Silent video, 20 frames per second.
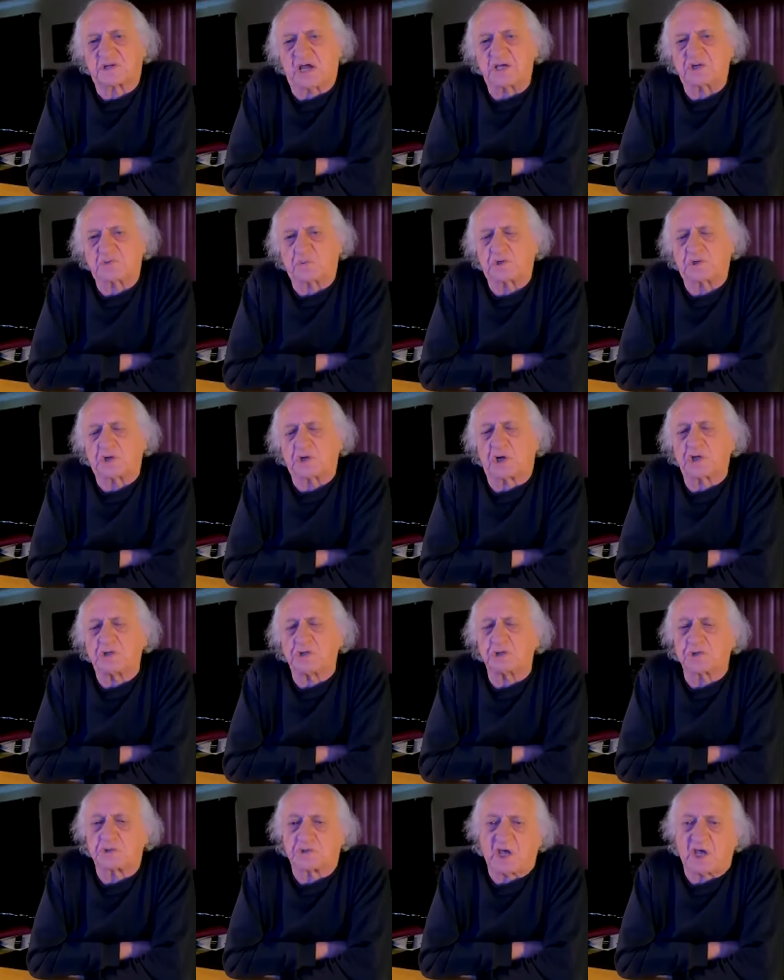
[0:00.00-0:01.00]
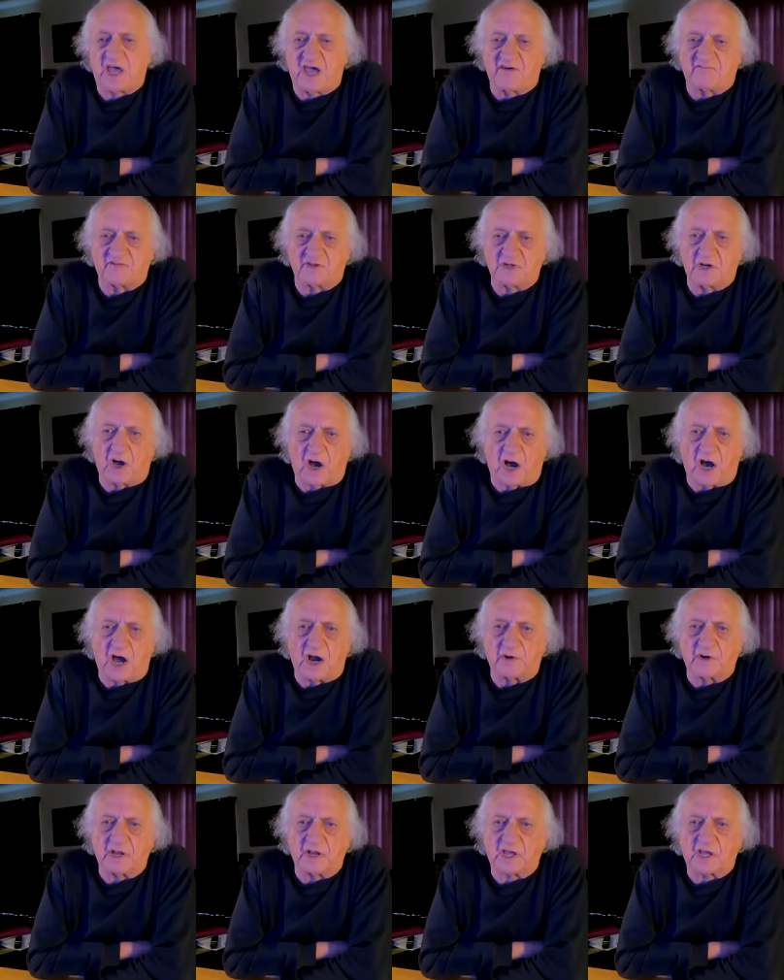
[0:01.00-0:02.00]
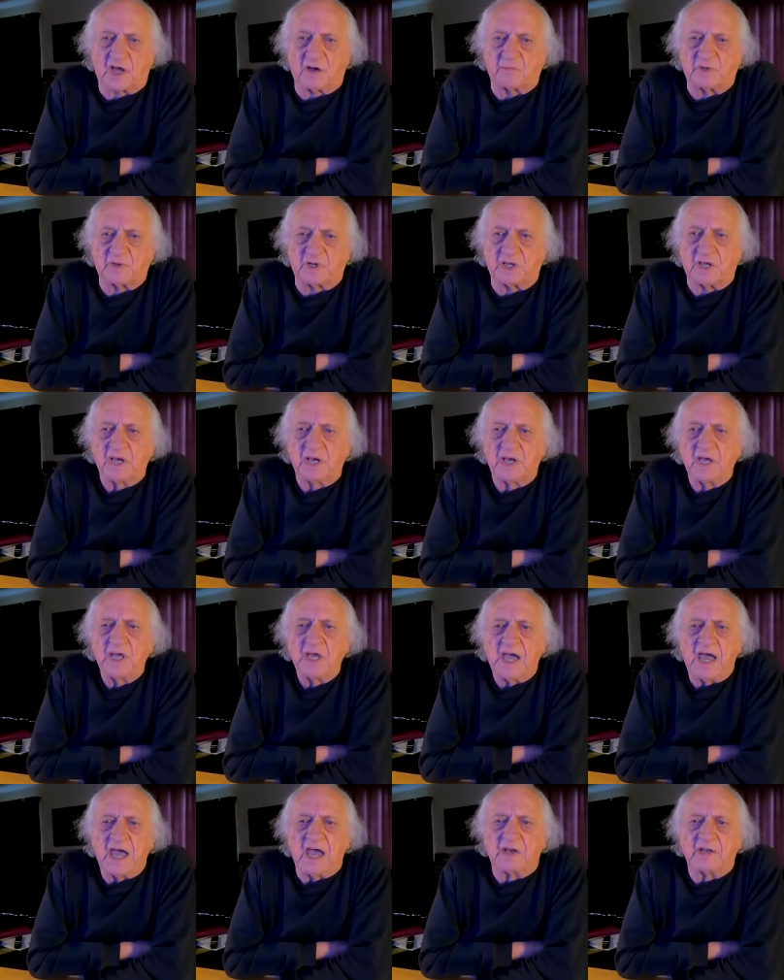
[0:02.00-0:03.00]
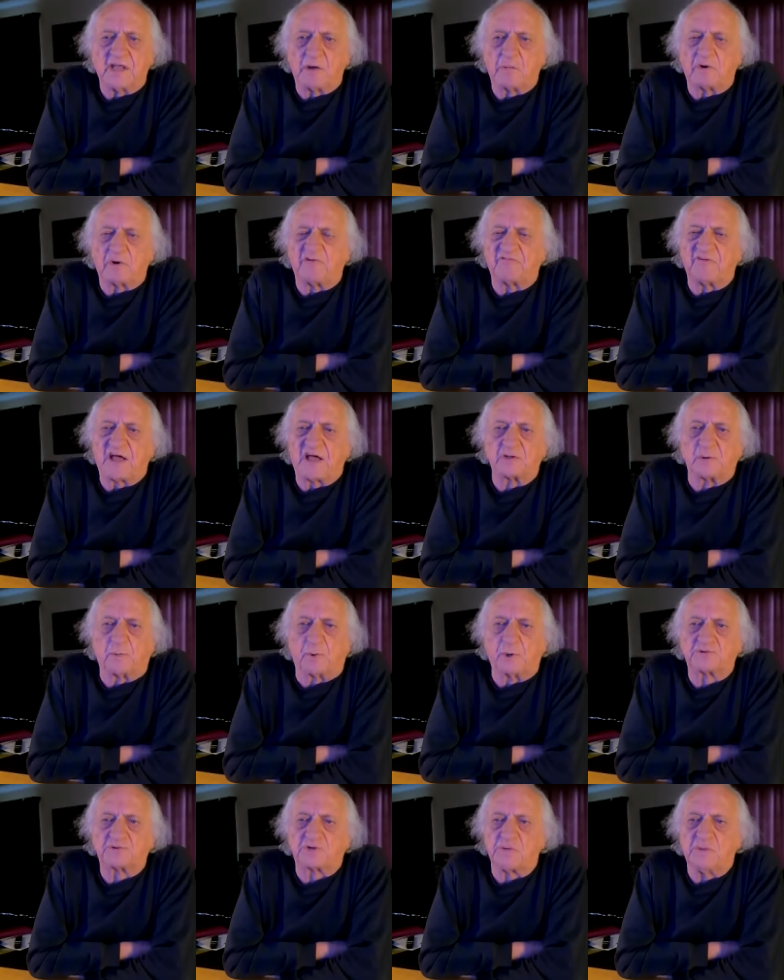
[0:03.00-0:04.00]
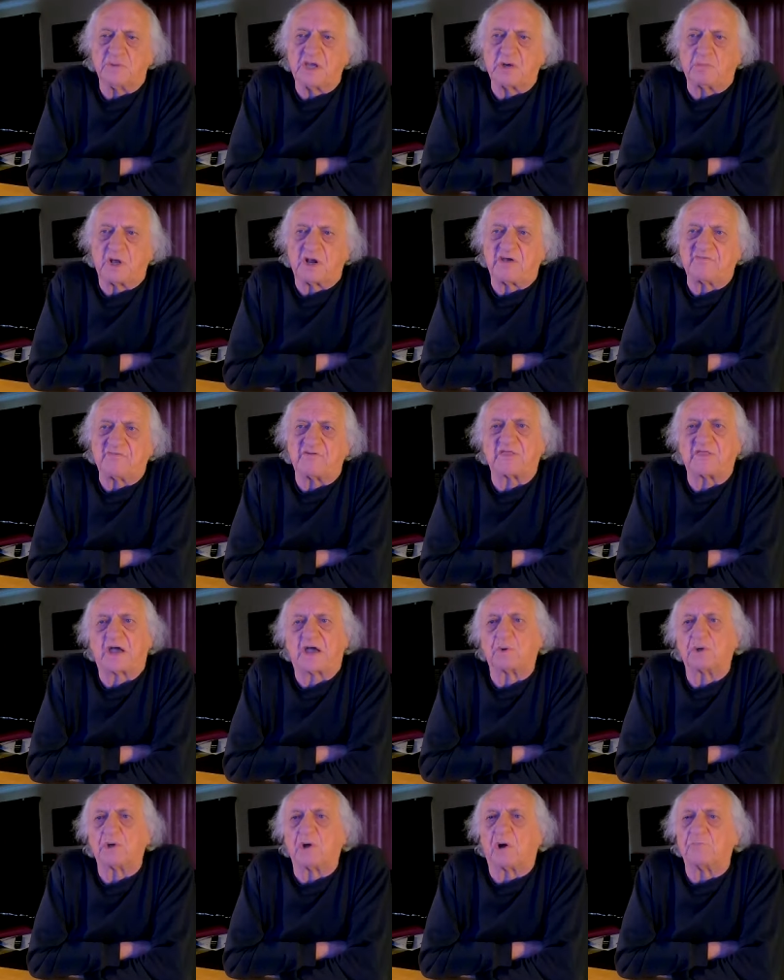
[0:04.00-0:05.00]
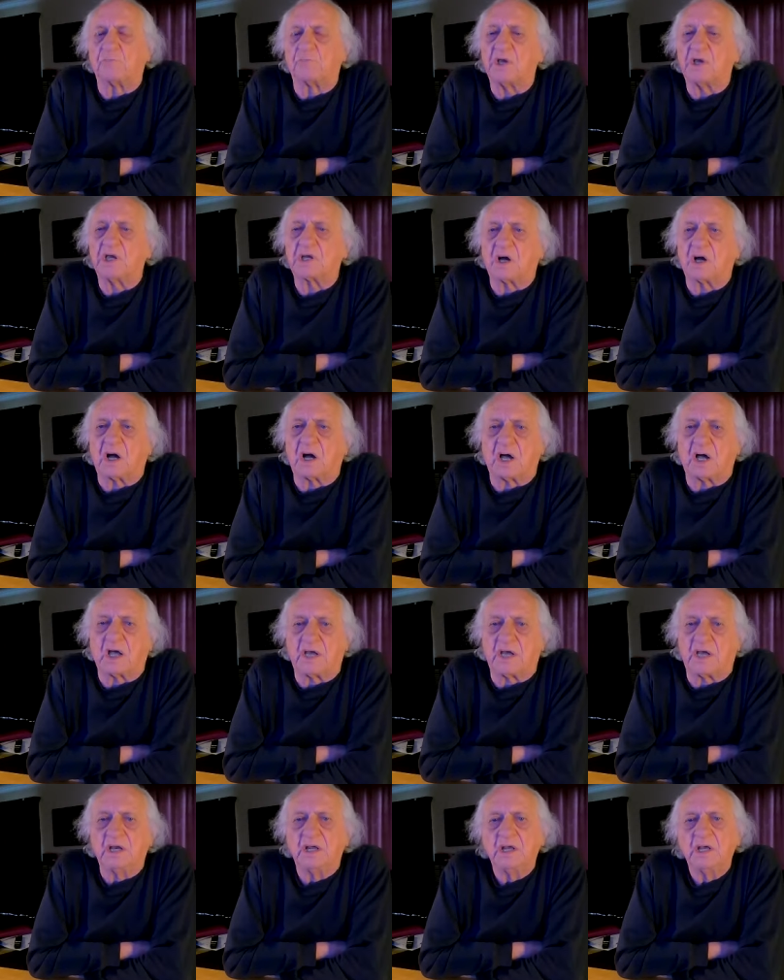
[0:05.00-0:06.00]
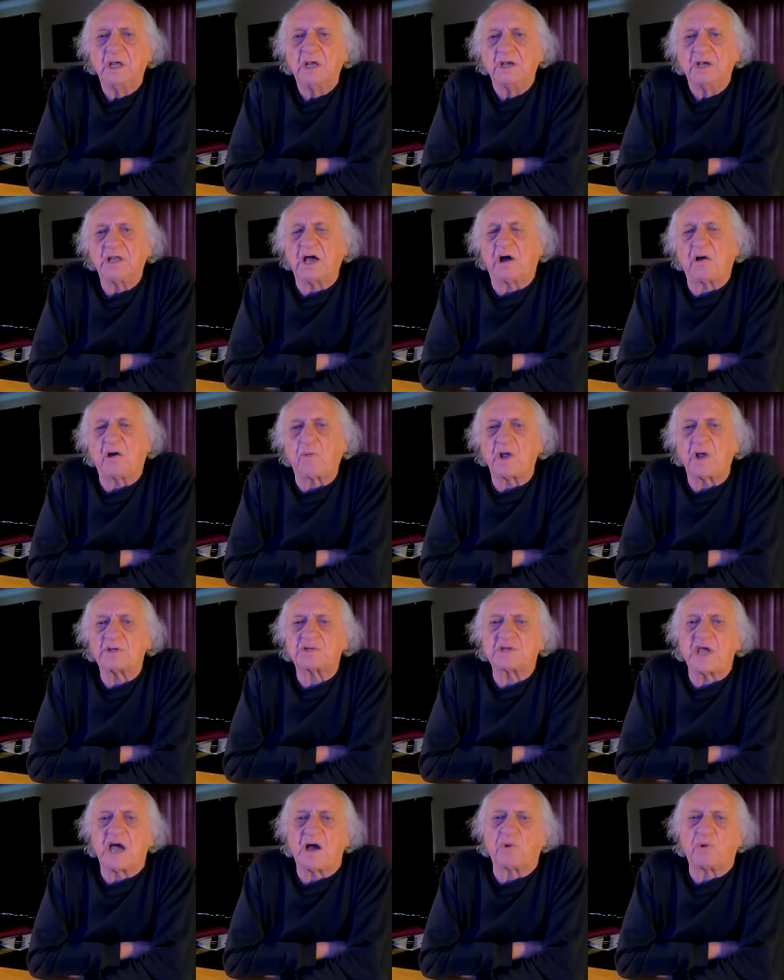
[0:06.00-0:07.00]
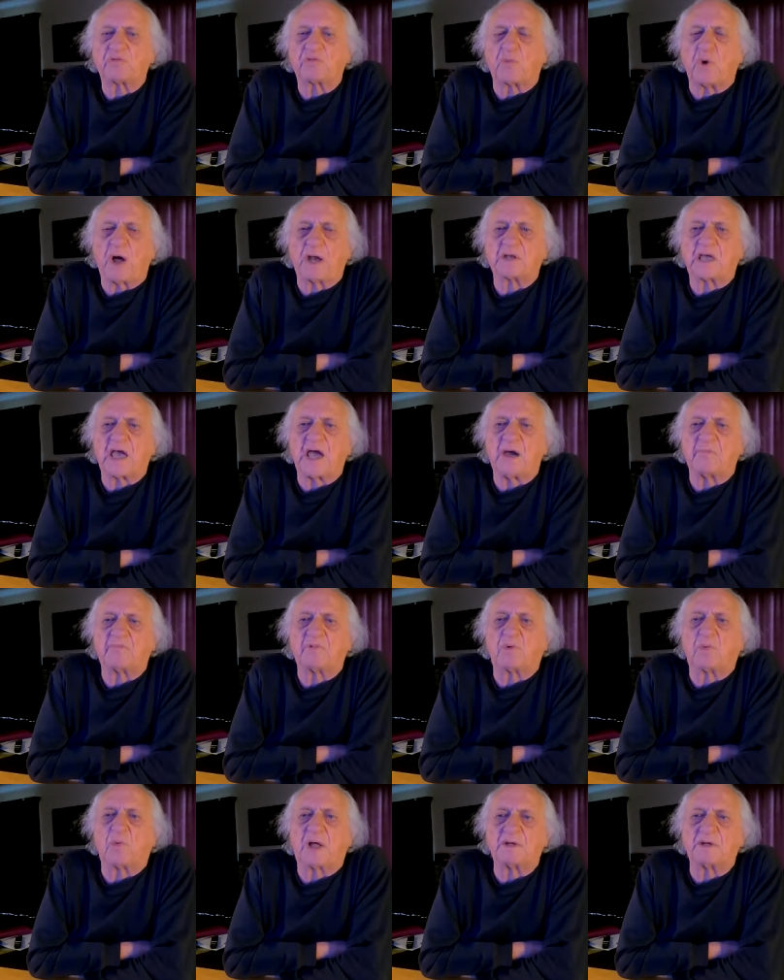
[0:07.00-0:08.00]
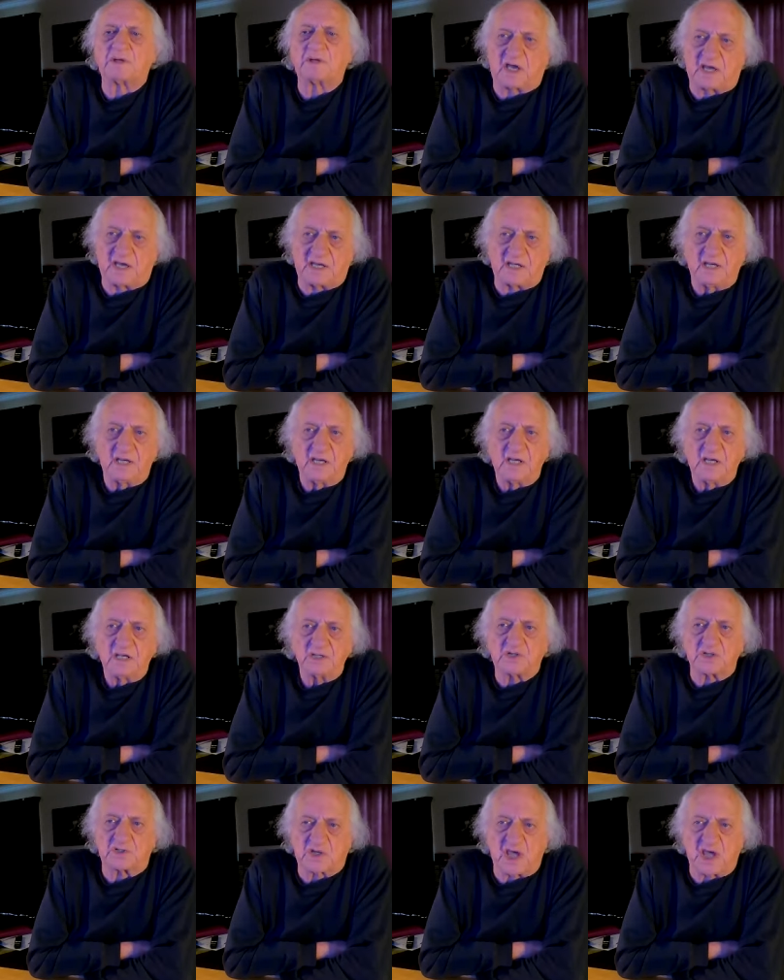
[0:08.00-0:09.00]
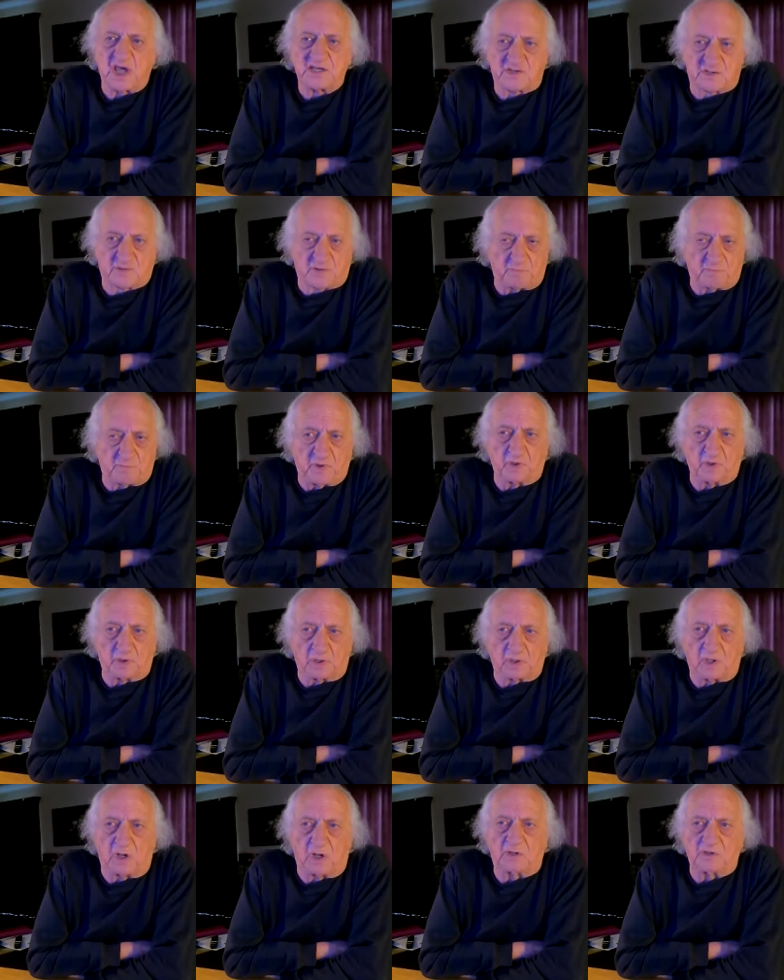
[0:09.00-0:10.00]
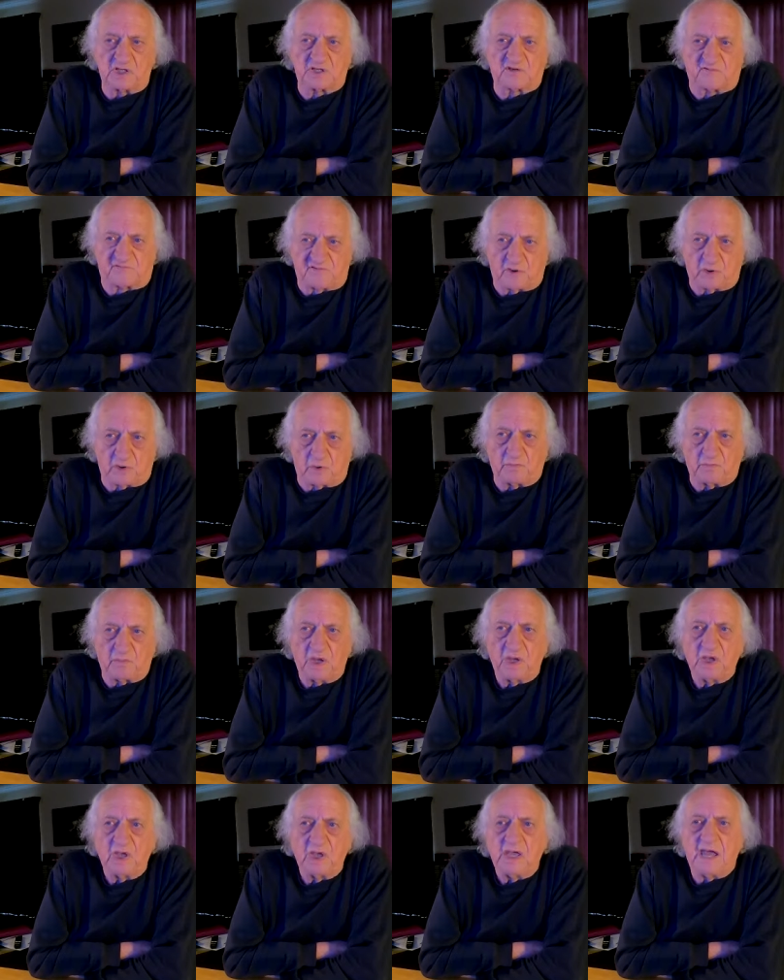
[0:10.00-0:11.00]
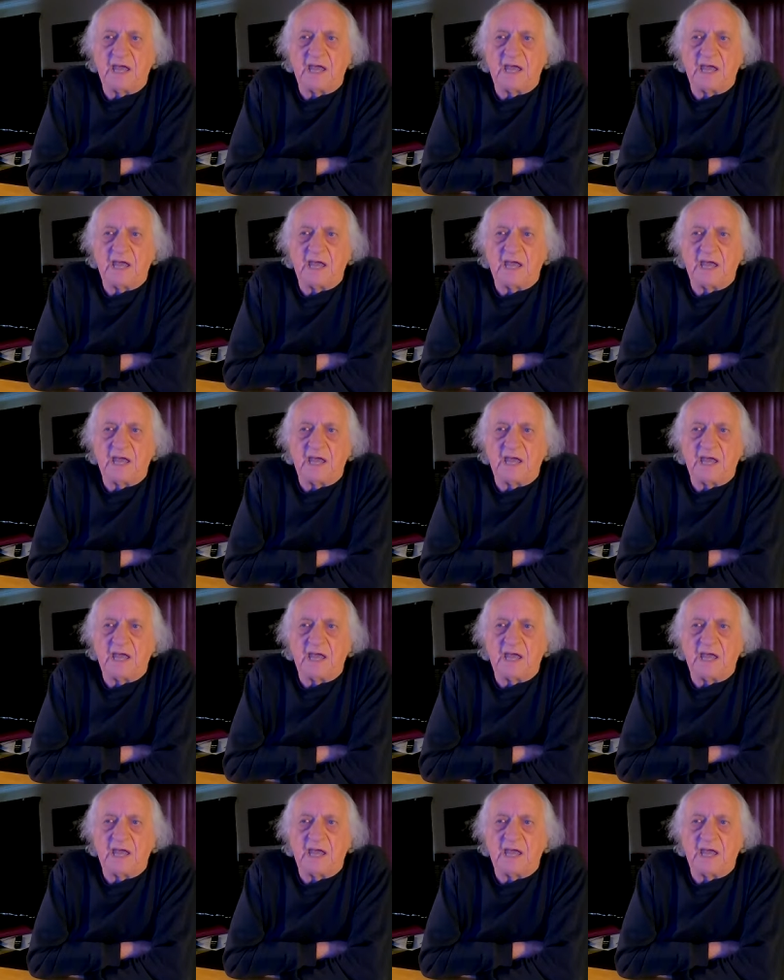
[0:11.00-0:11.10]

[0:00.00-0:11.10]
which I used to have in a hiring company, and they were available to me whenever they were not being hired. Now I went down with one camera one day to test Bill on this film, and the